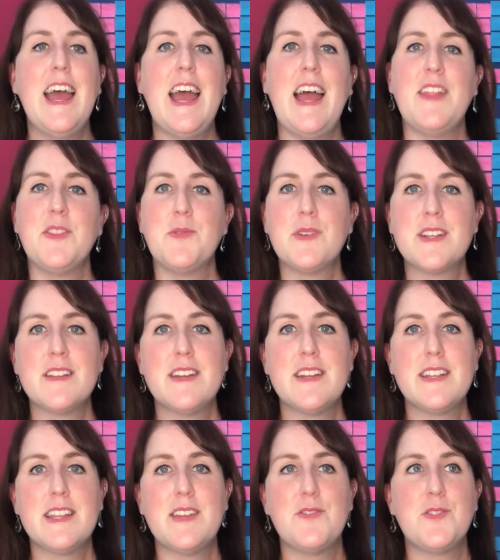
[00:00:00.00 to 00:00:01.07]
And the ring
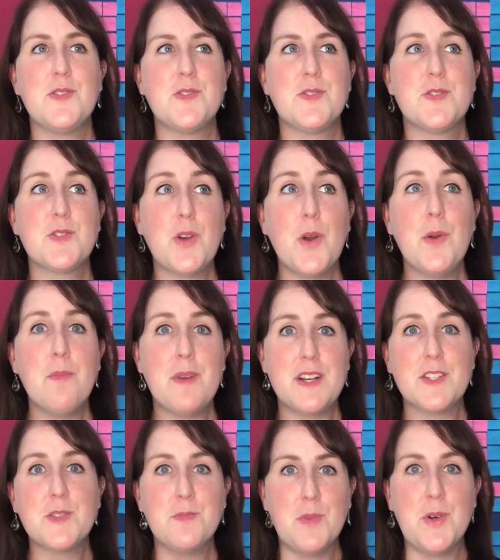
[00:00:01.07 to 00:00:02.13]
light gives you so
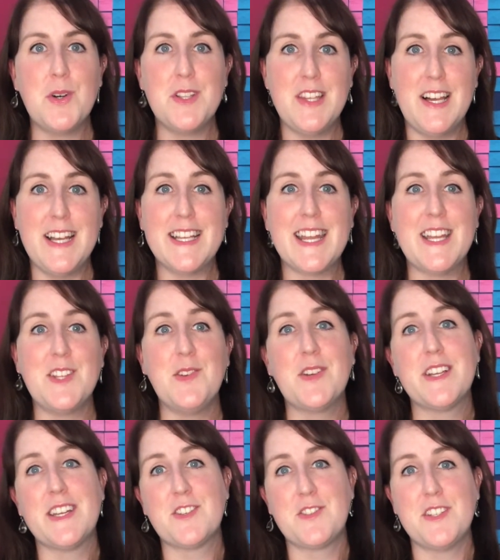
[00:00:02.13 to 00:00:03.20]
much more light, and you
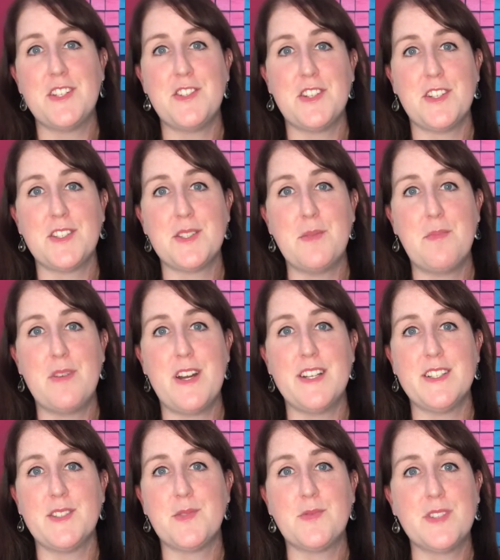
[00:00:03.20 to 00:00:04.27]
can actually adjust the
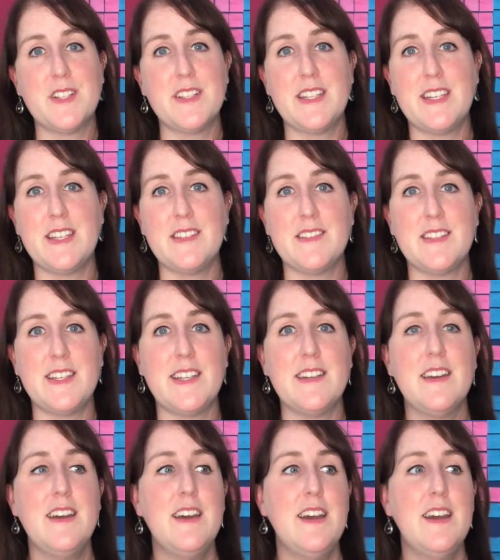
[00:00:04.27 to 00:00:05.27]
brightness really easily.